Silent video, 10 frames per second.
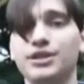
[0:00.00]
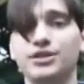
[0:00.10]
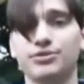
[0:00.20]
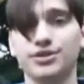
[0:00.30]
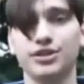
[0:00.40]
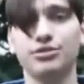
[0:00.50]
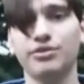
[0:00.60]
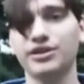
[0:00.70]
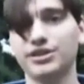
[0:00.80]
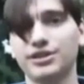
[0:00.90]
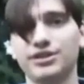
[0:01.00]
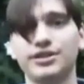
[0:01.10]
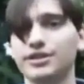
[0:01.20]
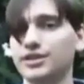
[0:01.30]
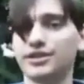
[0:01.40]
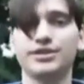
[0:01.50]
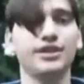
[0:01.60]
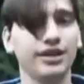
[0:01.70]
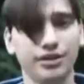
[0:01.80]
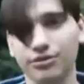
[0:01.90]
in those situations is
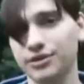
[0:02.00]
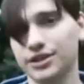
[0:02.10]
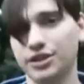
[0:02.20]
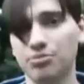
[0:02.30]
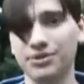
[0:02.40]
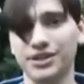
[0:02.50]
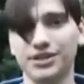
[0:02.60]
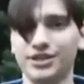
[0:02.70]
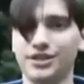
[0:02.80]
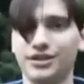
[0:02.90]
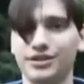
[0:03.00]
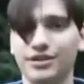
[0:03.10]
not going to help anything.